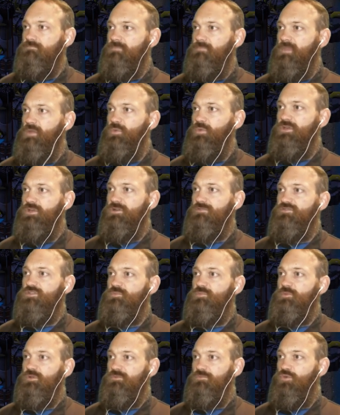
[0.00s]
we could have just
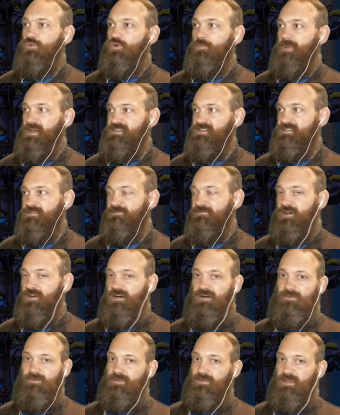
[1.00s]
built more basic
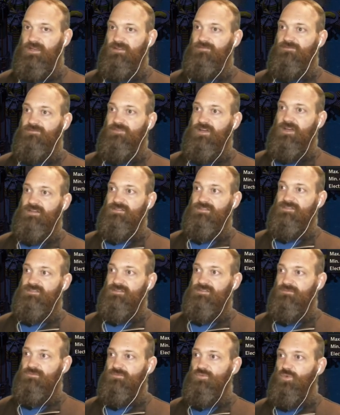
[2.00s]
farms, and in fact
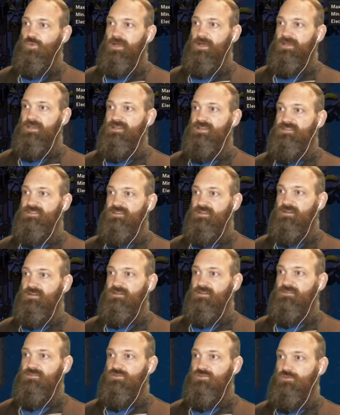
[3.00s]
way easier
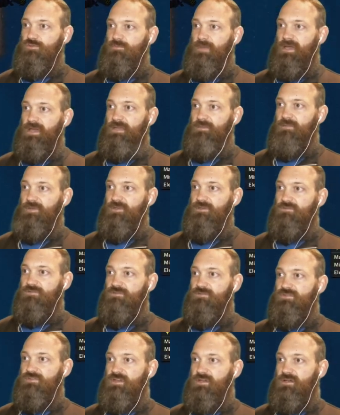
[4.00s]
to make
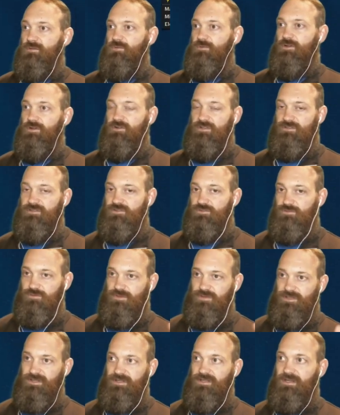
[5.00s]
because we don't need to do
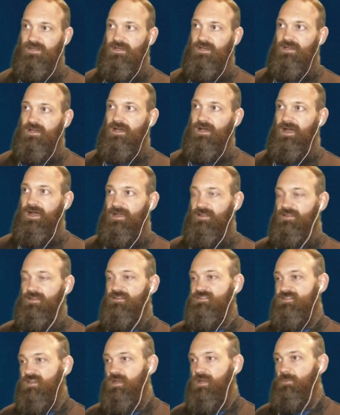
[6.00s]
the alien
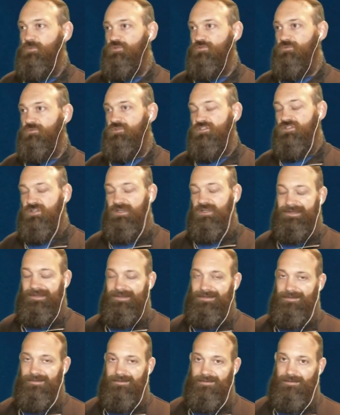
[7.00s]
samples which need
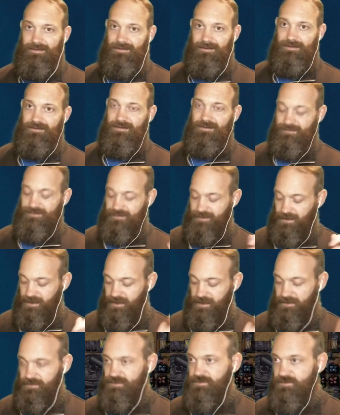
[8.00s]
the desert
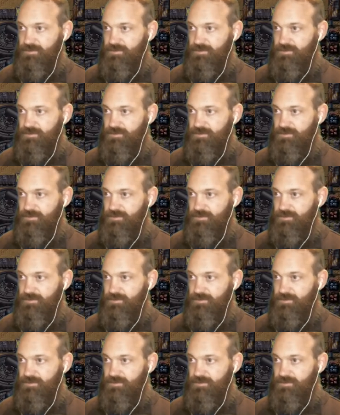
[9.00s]
gardens.